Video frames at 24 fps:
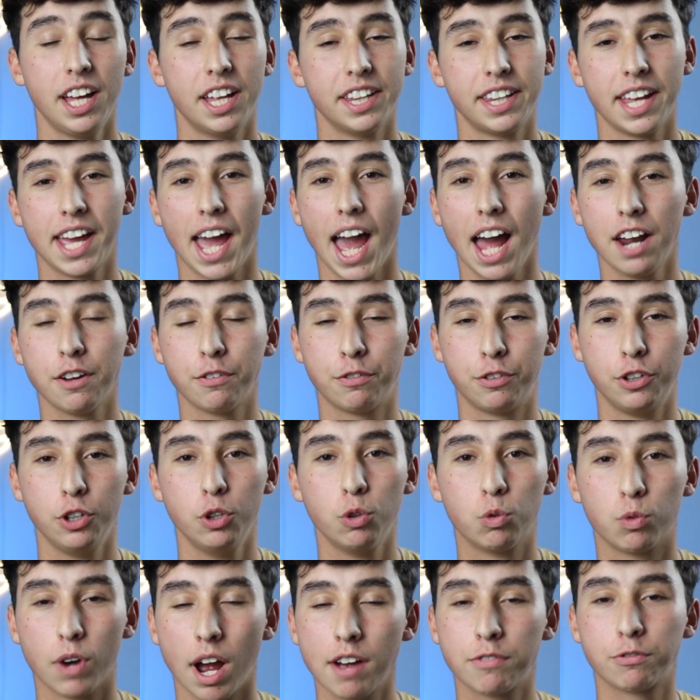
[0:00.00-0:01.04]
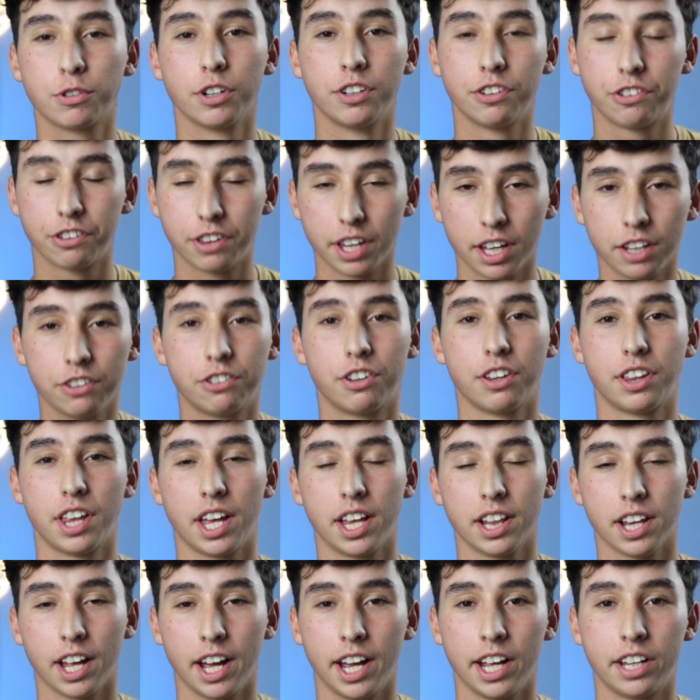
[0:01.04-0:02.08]
They had a few reference things that they
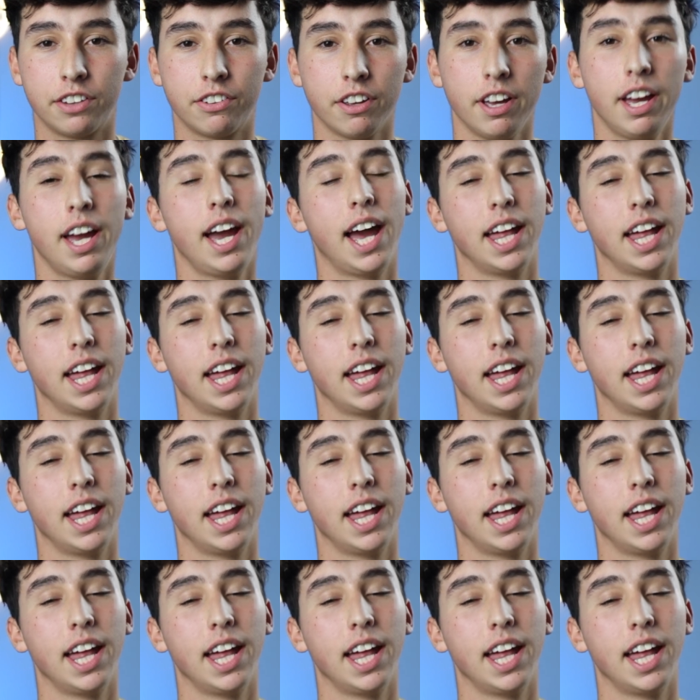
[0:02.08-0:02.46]
liked,